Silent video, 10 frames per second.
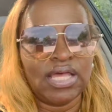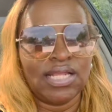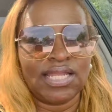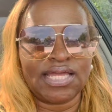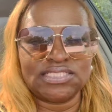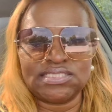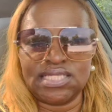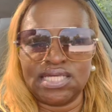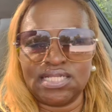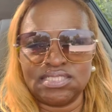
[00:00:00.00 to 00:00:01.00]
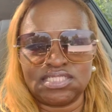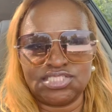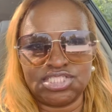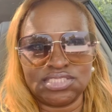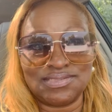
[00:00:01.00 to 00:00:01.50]
Like I said, it's
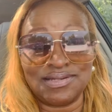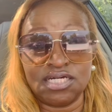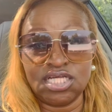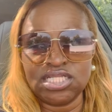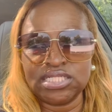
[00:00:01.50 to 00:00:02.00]
just a good